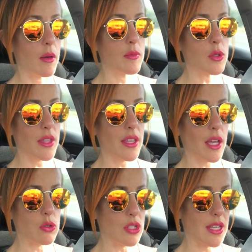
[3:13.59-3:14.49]
So I think
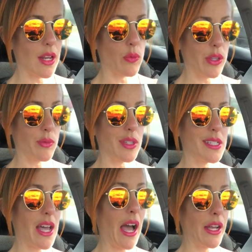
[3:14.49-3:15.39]
I was just getting really, really
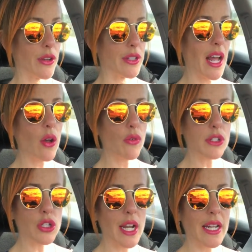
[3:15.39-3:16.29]
tired. Not
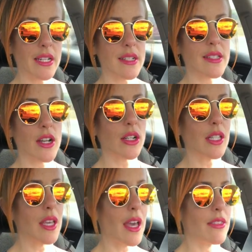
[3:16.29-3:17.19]
overtraining
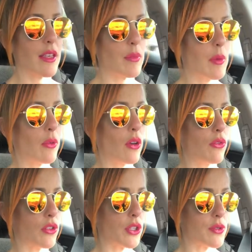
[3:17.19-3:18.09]
necessarily. I think people
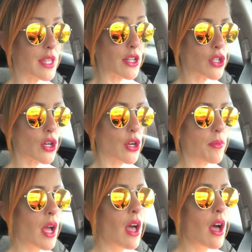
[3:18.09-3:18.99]
overuse that term.